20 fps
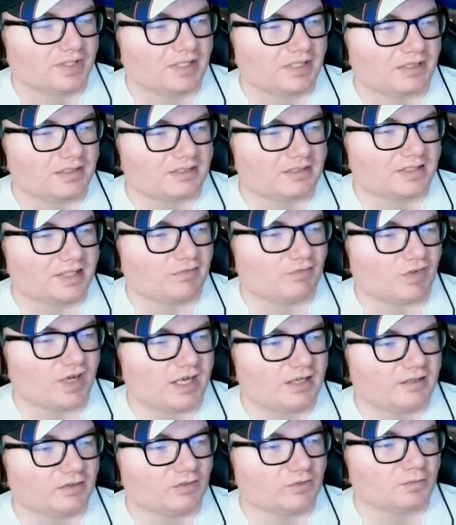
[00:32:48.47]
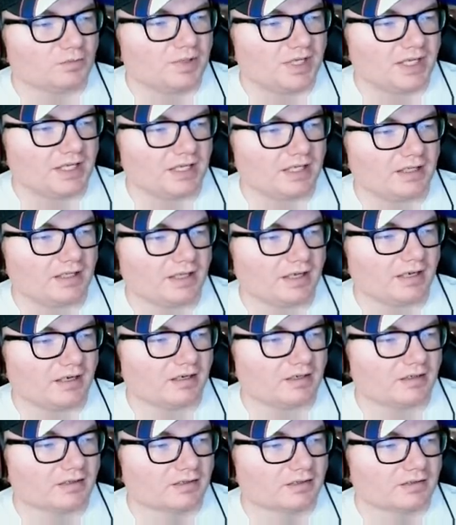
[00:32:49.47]
Because if I don't pit
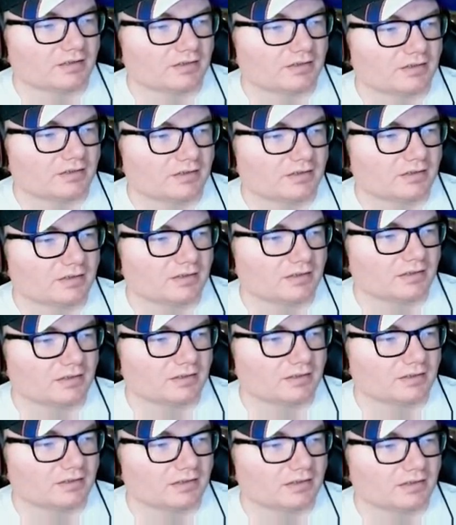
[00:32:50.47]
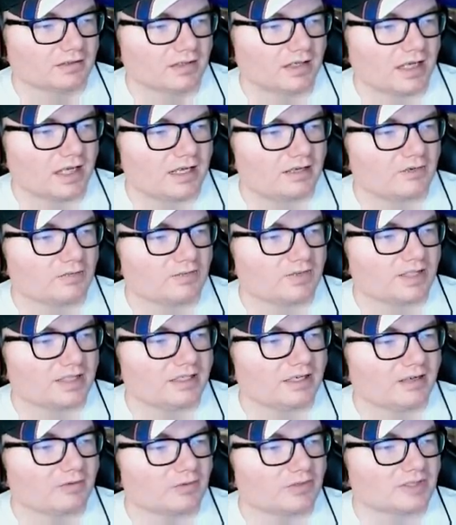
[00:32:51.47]
there, I don't
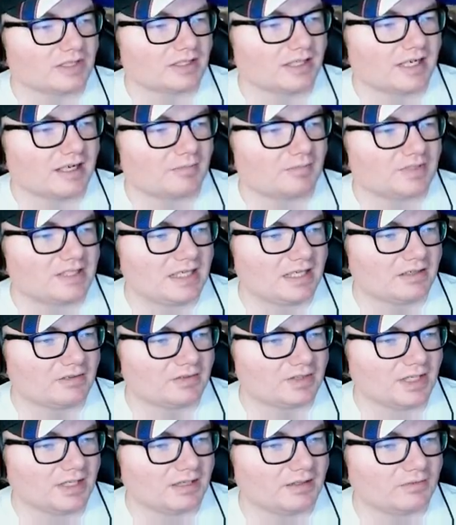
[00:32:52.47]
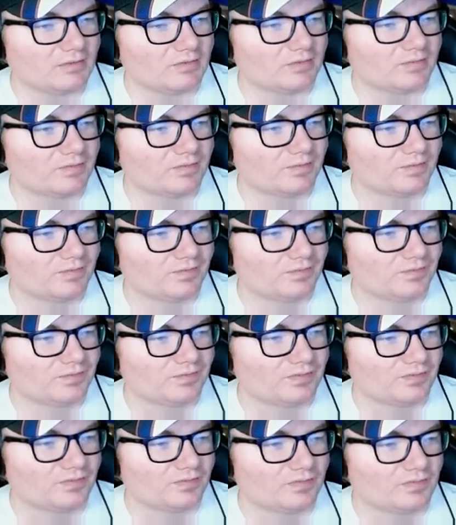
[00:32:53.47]
think I was a lap down yet.
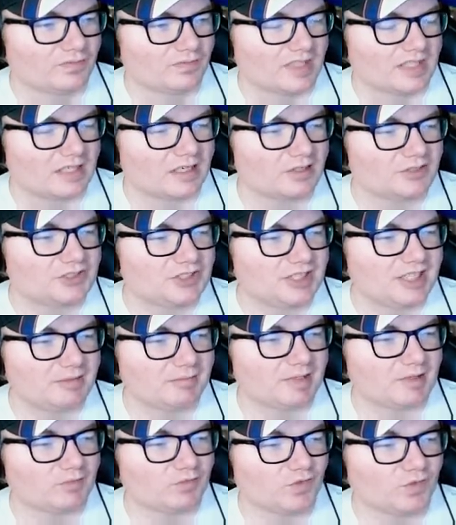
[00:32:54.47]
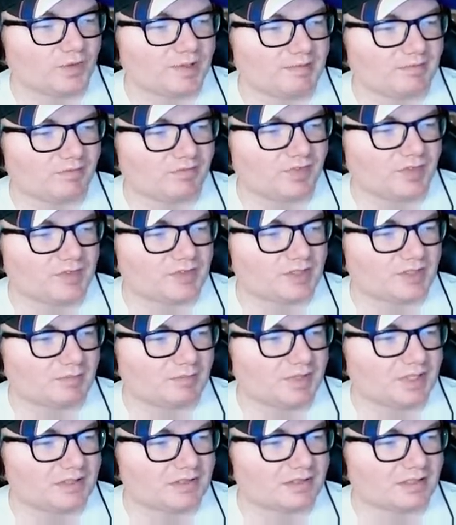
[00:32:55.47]
Kashi came out before we even finished the
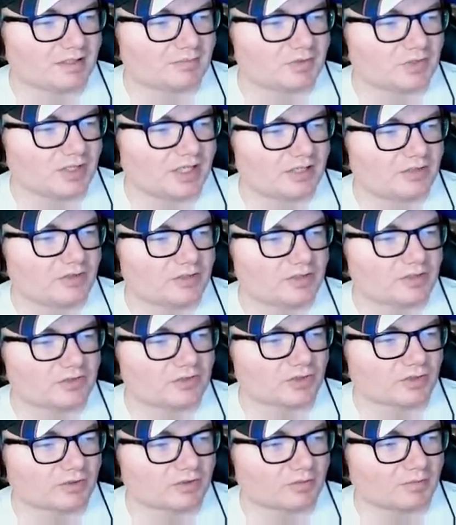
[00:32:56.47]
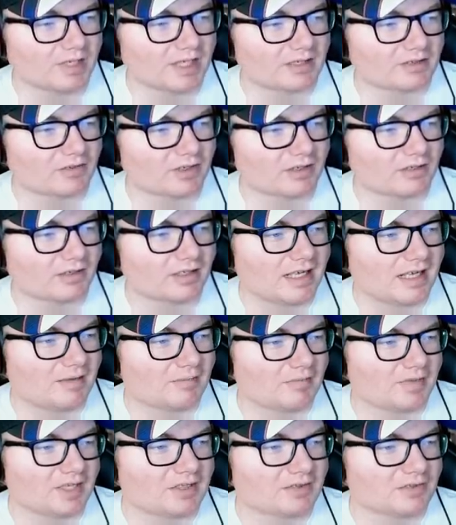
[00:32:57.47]
pit stop, so they couldn't have circled back around and
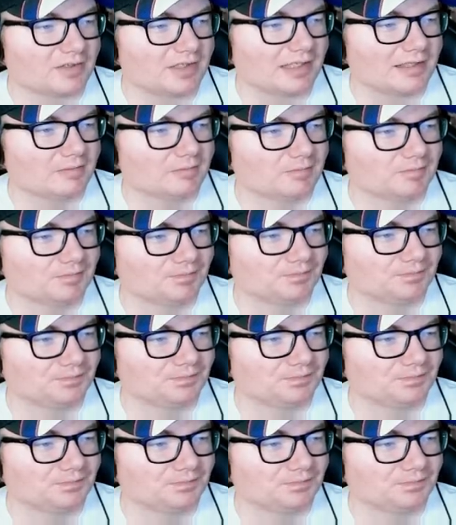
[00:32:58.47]
lap me, could they?